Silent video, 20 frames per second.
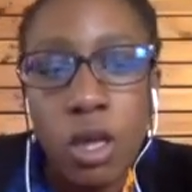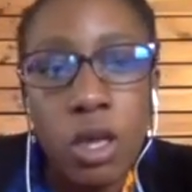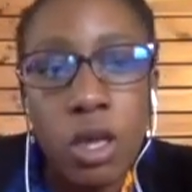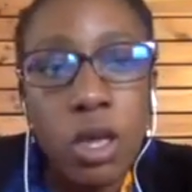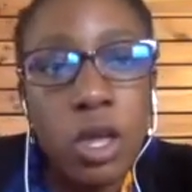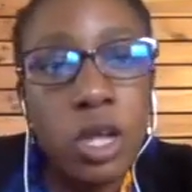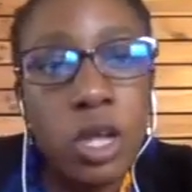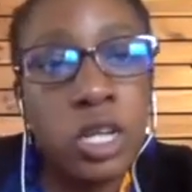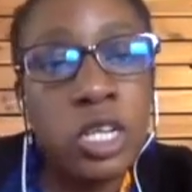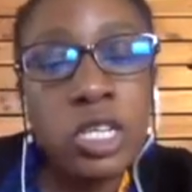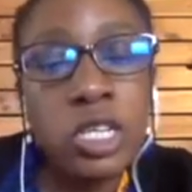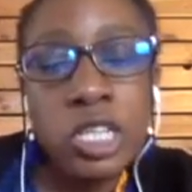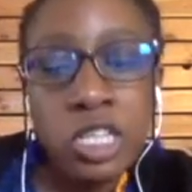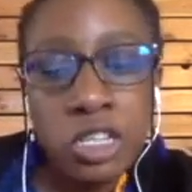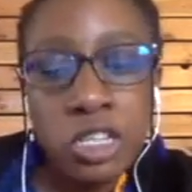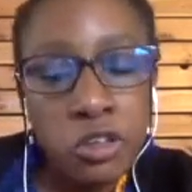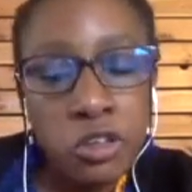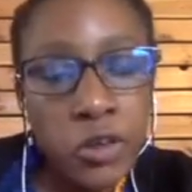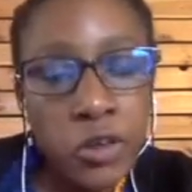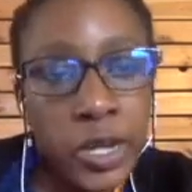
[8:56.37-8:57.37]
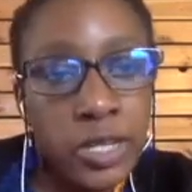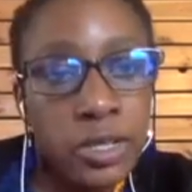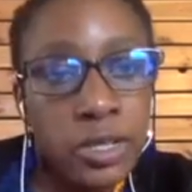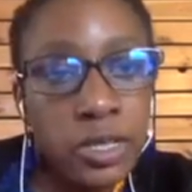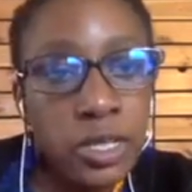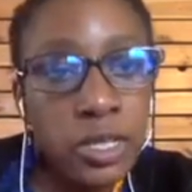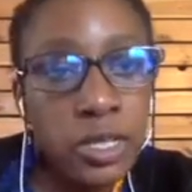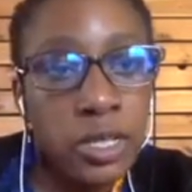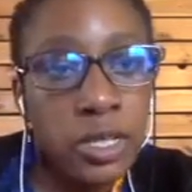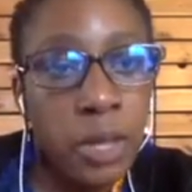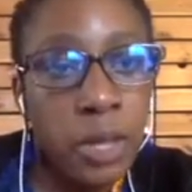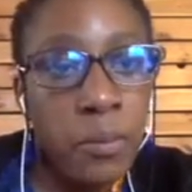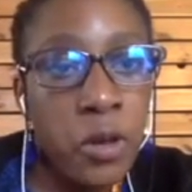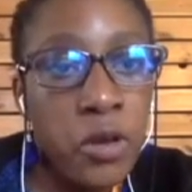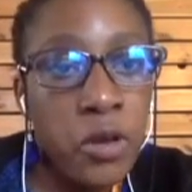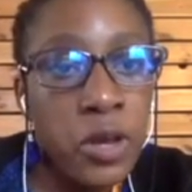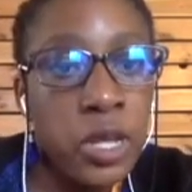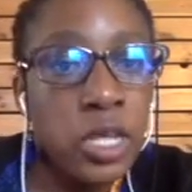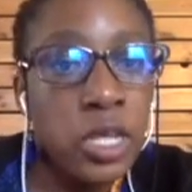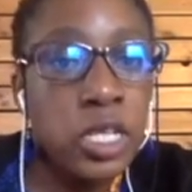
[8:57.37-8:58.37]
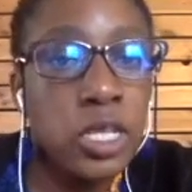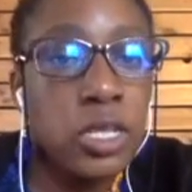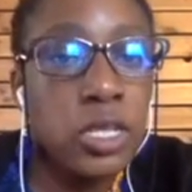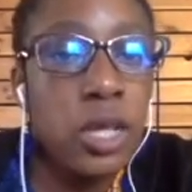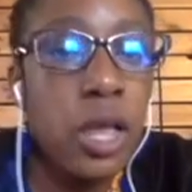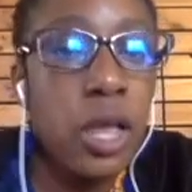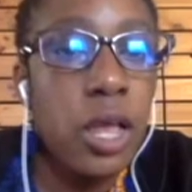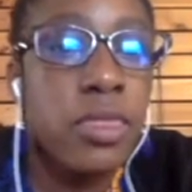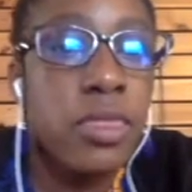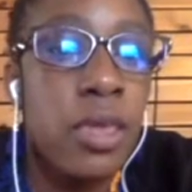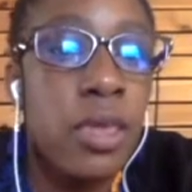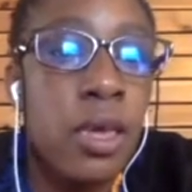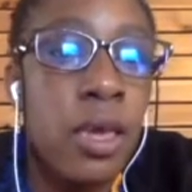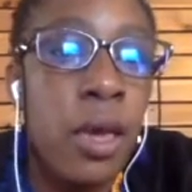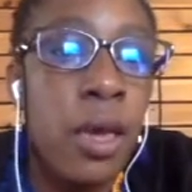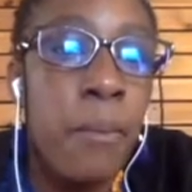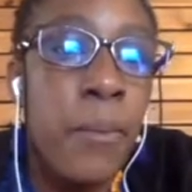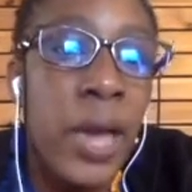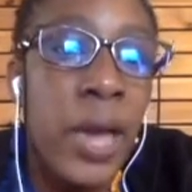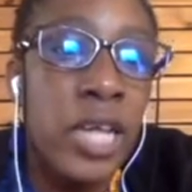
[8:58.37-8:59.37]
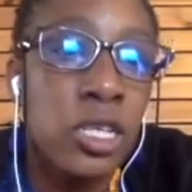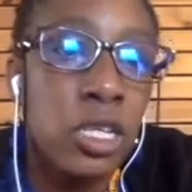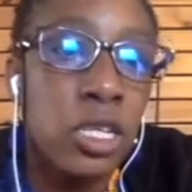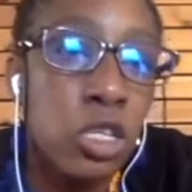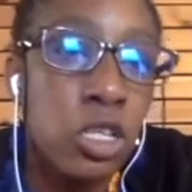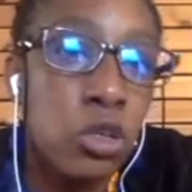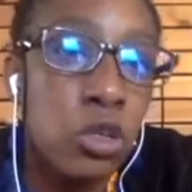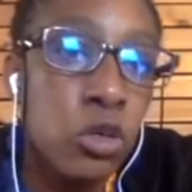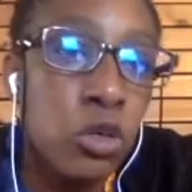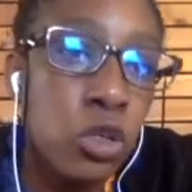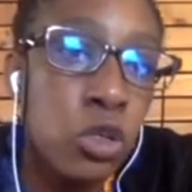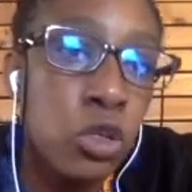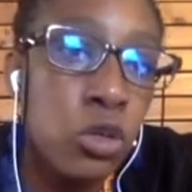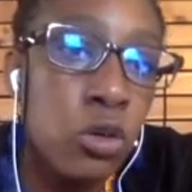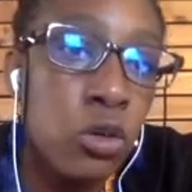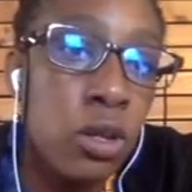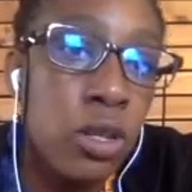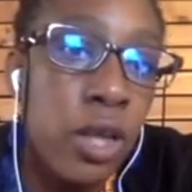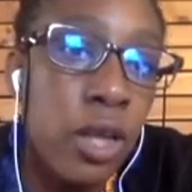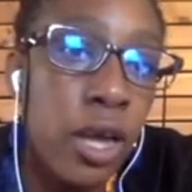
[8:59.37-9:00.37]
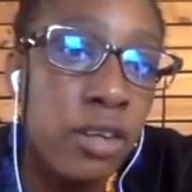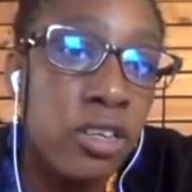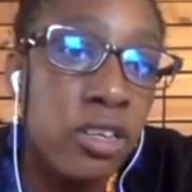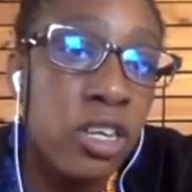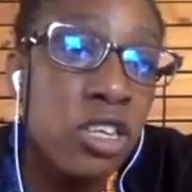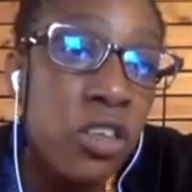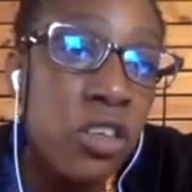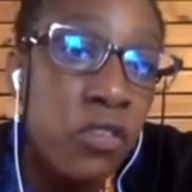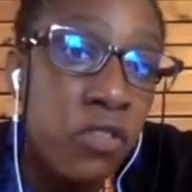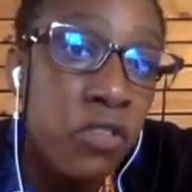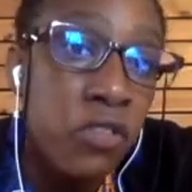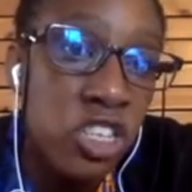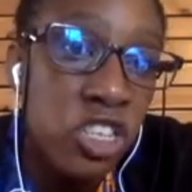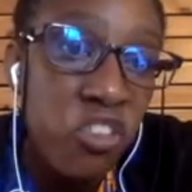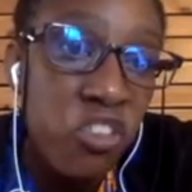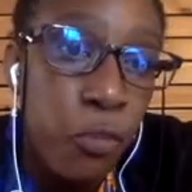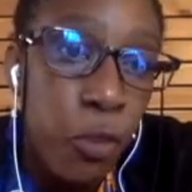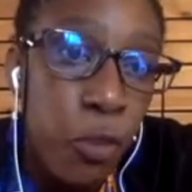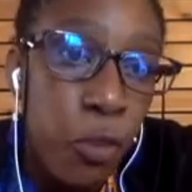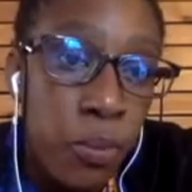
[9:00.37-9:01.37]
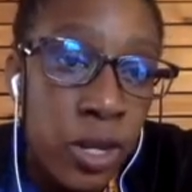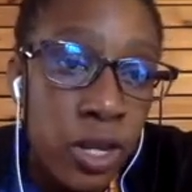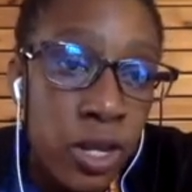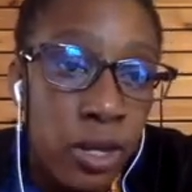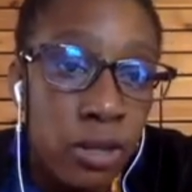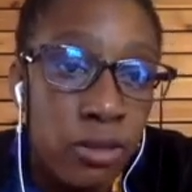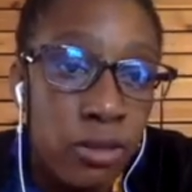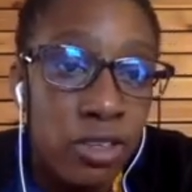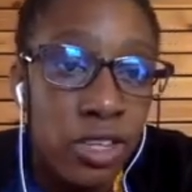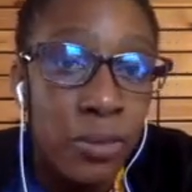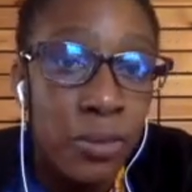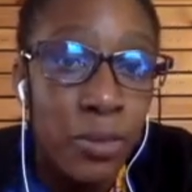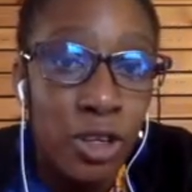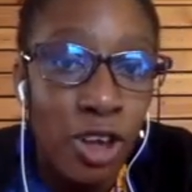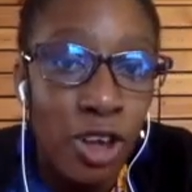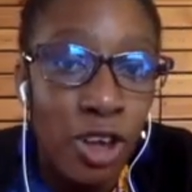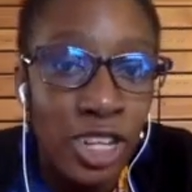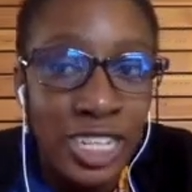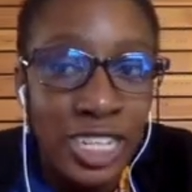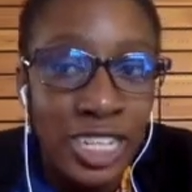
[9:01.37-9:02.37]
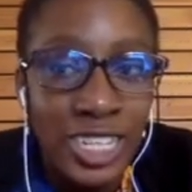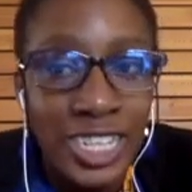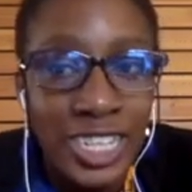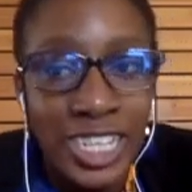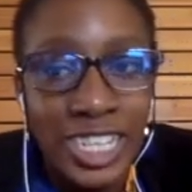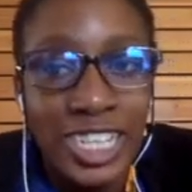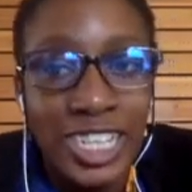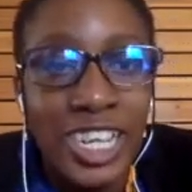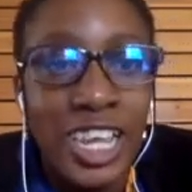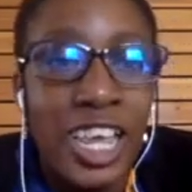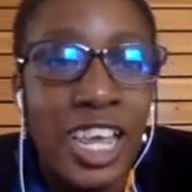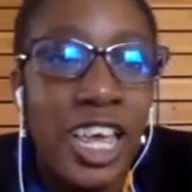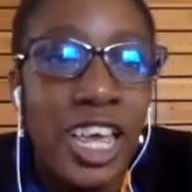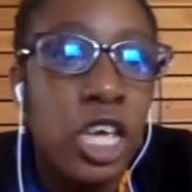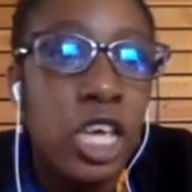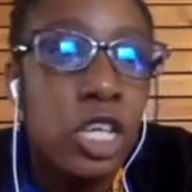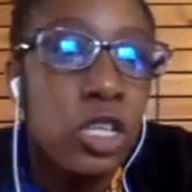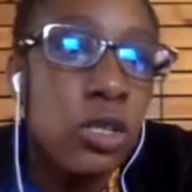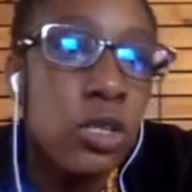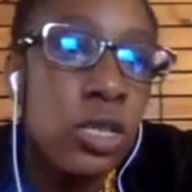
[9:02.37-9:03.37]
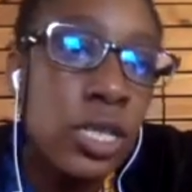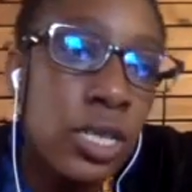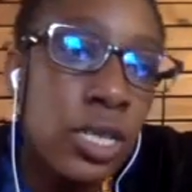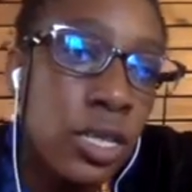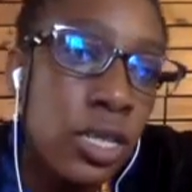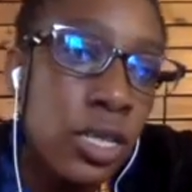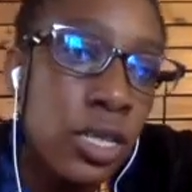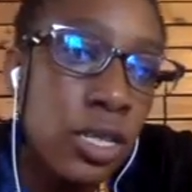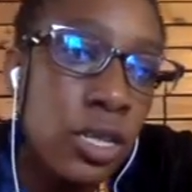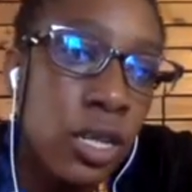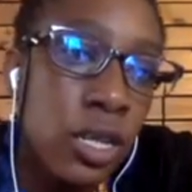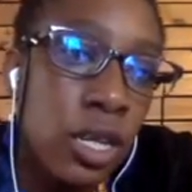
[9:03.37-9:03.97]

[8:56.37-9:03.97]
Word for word: In addition to writing these summaries, the ambassadors also conduct interviews of prominent immunologists. So this is just an